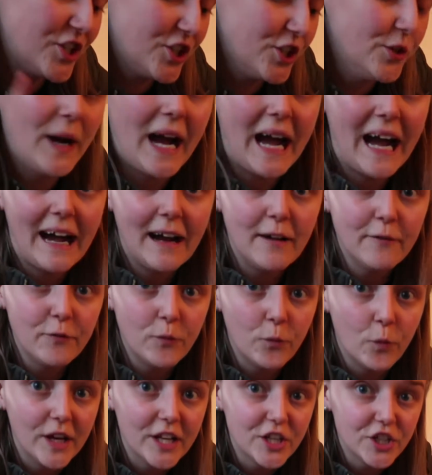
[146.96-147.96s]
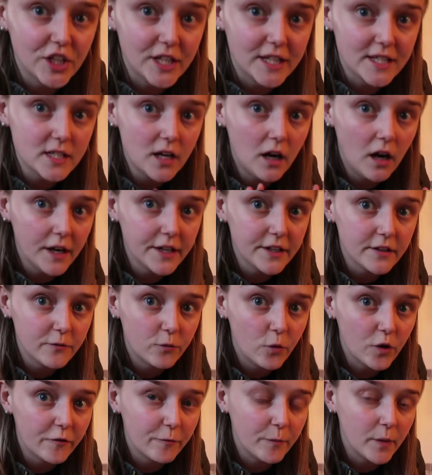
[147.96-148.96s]
I do have, which is kind
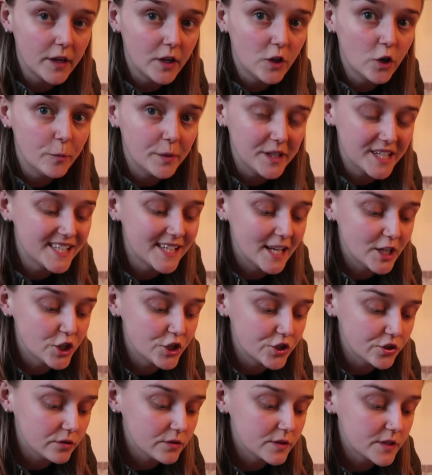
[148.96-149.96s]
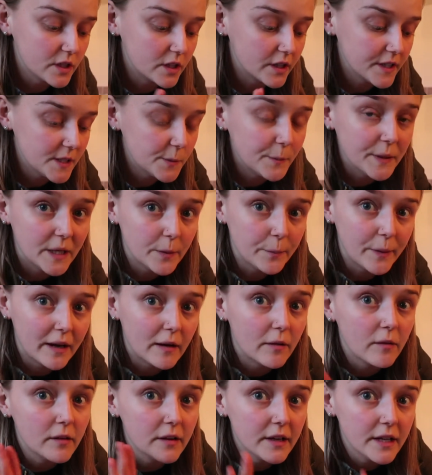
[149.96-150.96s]
of one of my cupboard essentials that I speak
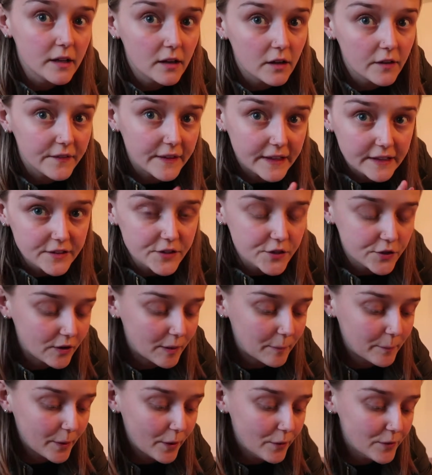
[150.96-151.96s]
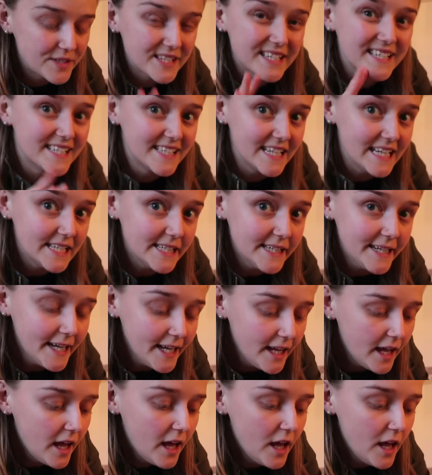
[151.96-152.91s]
about on the Instagram post, is seasoning.